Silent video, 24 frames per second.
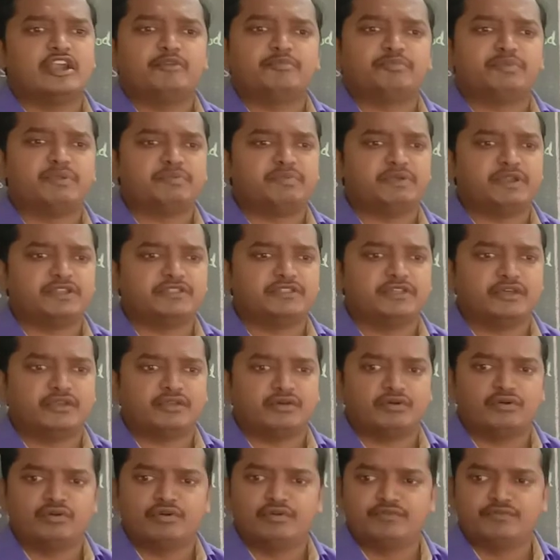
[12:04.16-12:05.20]
prepare their
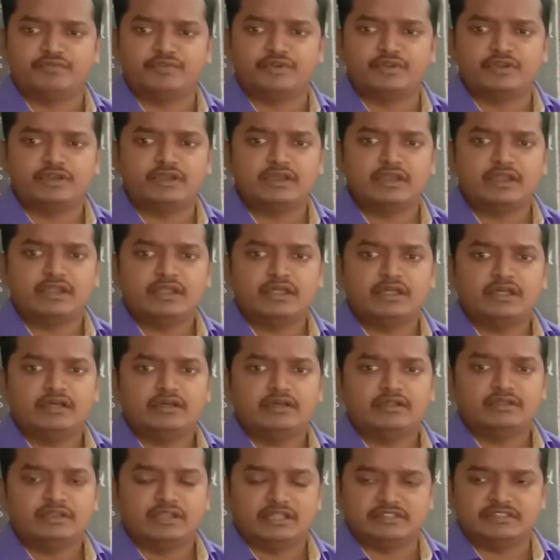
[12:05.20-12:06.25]
own food.
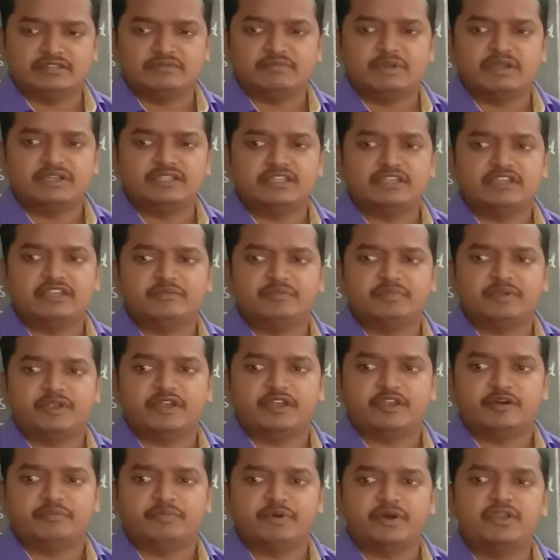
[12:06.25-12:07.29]
Nothing but they depend
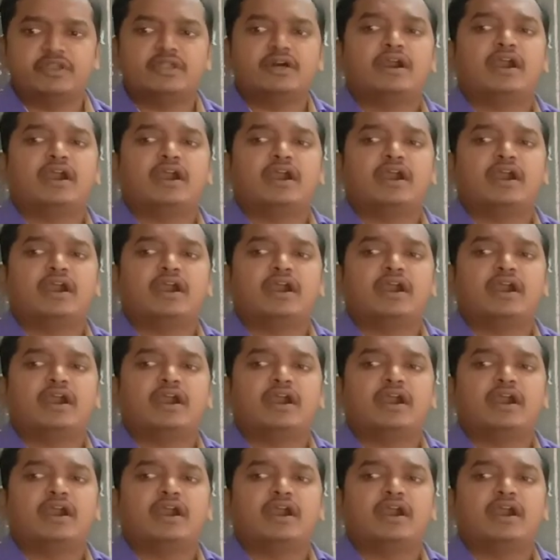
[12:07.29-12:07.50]
upon